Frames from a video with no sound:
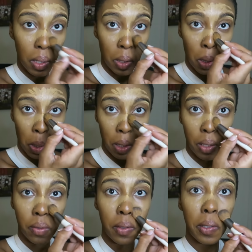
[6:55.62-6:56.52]
So you can
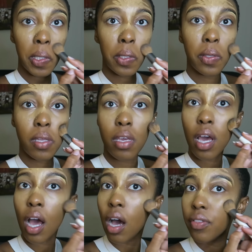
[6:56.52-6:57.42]
start to see
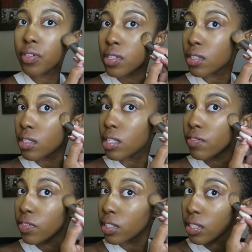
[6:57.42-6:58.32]
how there's a
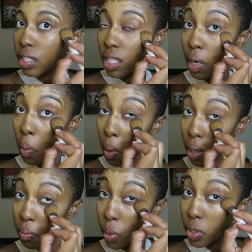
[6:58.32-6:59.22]
difference in like
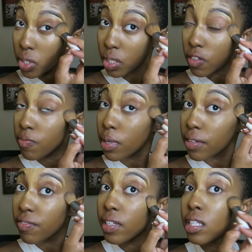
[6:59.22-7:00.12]
one portion of my
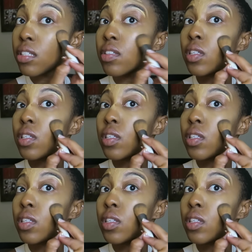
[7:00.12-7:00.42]
face,